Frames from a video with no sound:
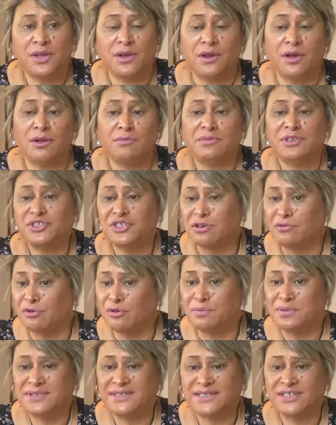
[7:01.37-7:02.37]
know, material
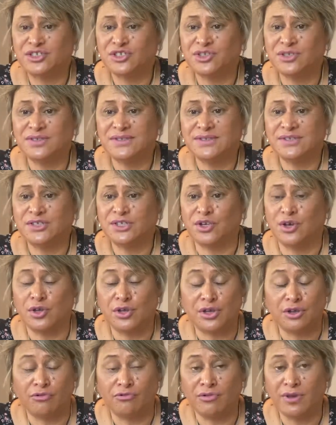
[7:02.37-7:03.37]
possessions, you know,
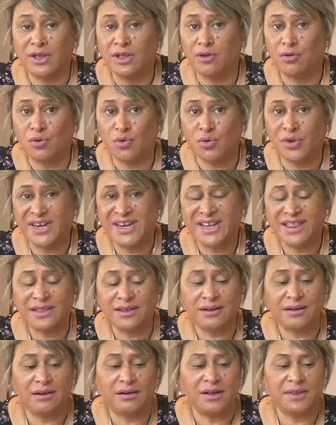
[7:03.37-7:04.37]
career or
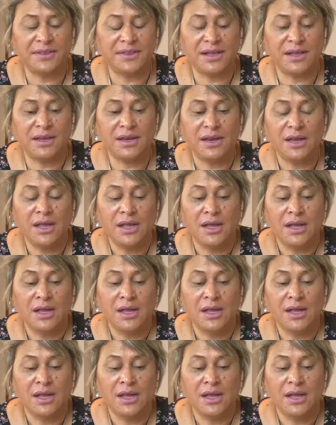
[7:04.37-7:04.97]
anything like that.